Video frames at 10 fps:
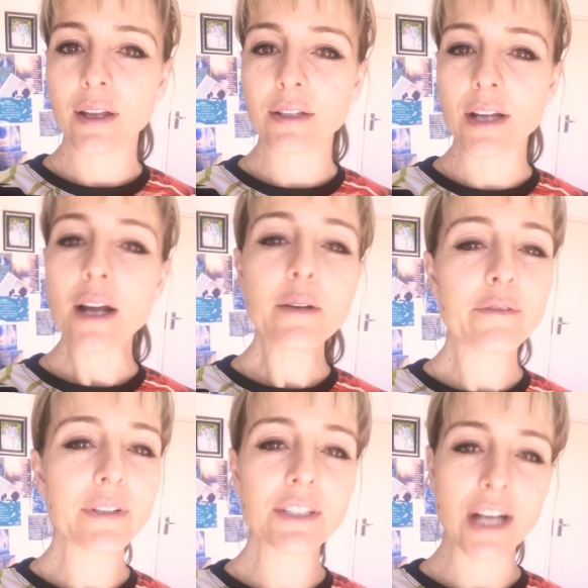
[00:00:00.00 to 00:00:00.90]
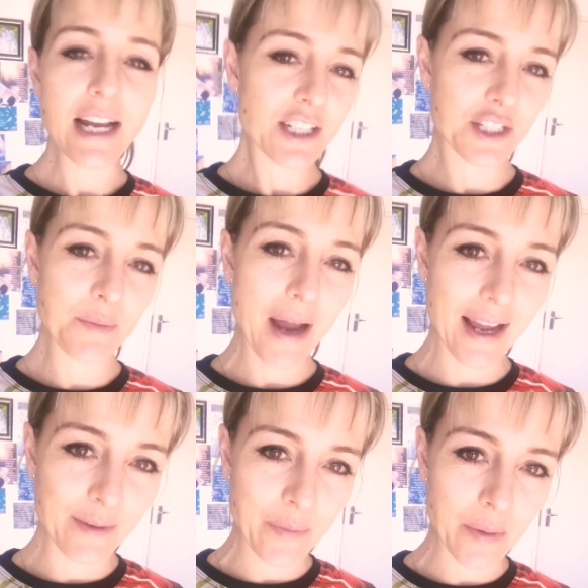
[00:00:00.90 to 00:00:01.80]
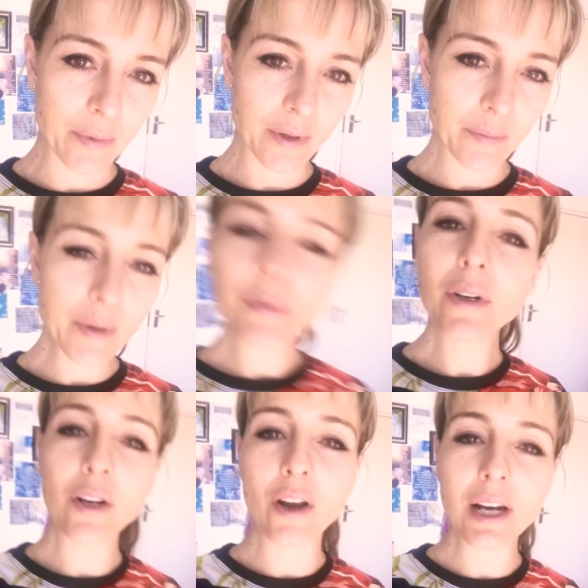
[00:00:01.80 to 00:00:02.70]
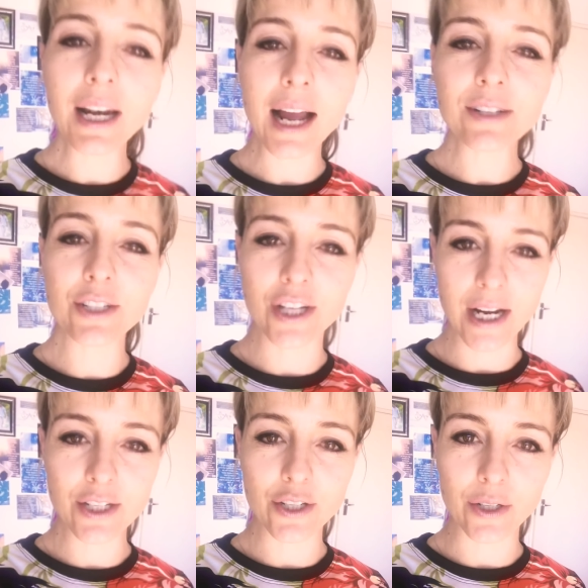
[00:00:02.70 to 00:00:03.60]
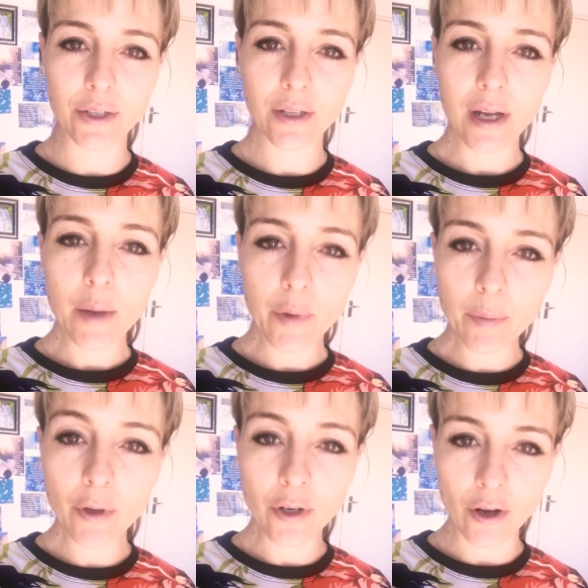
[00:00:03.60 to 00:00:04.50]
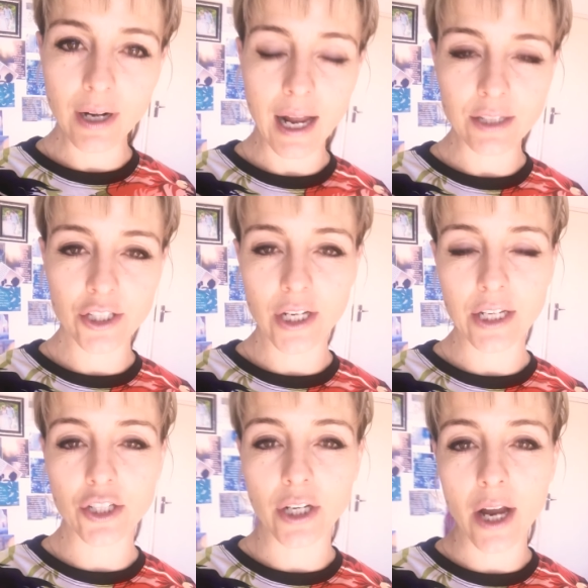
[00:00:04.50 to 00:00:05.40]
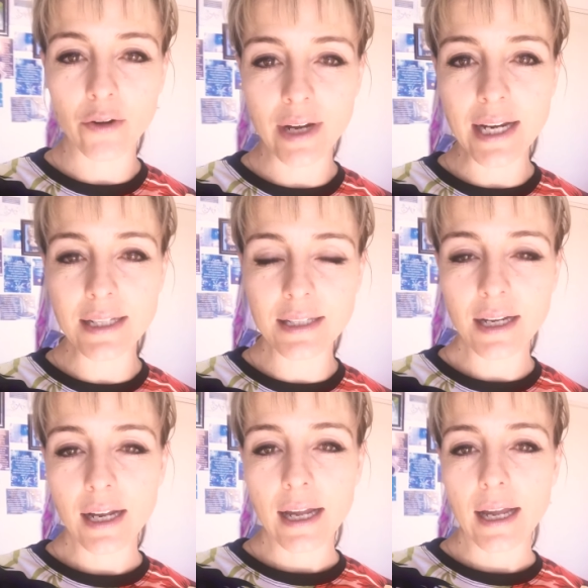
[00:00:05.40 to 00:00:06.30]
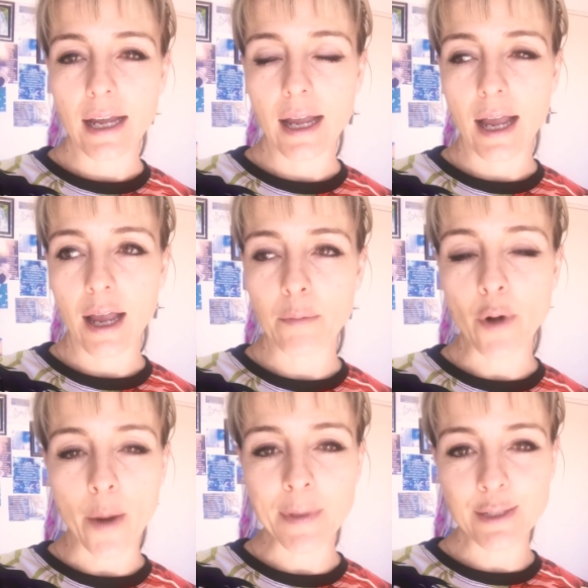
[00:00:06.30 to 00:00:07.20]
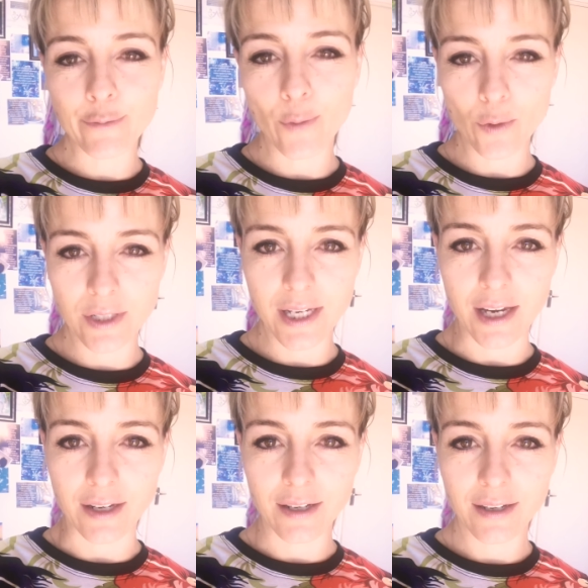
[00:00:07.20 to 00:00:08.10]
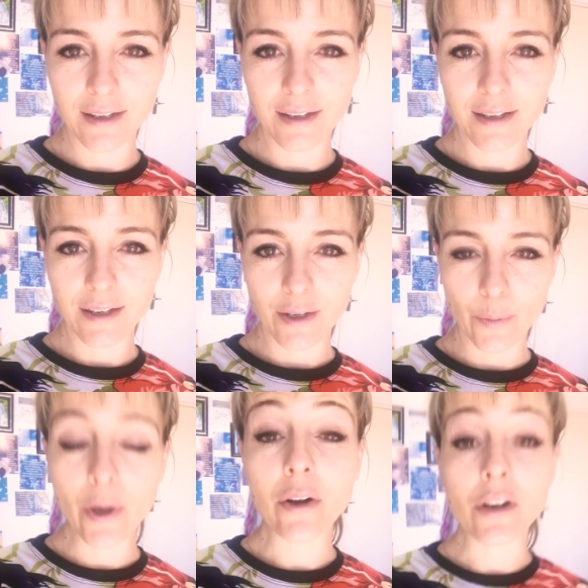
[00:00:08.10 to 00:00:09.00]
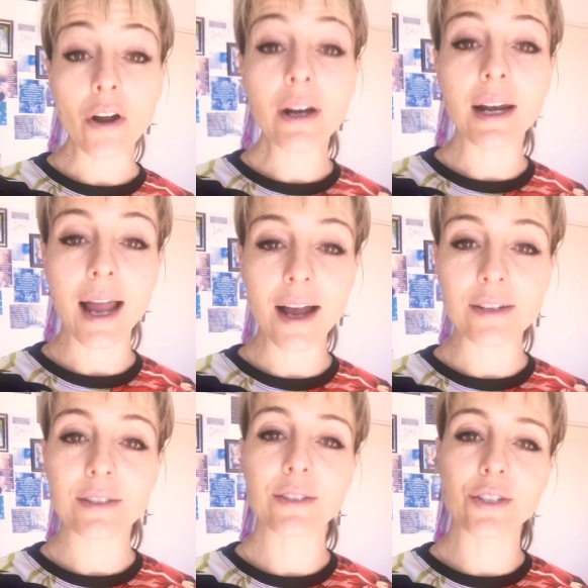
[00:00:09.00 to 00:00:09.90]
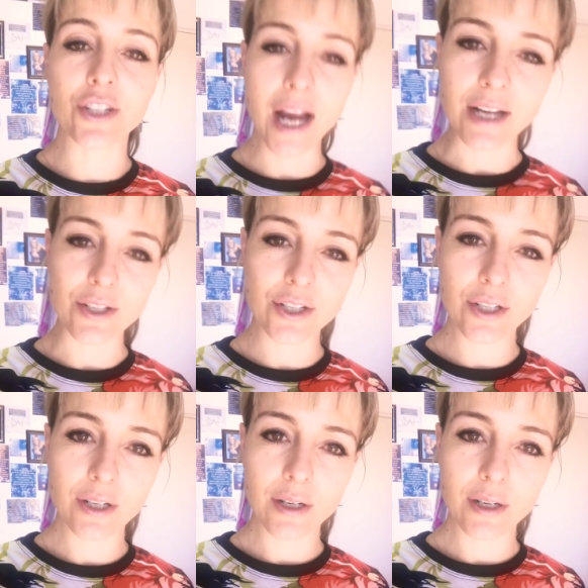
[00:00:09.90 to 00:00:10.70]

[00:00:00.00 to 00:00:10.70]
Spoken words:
don't feel judged by other people. People are not allowed to judge you. People are not allowed to judge you. Go read Romans 14. We are not allowed to judge,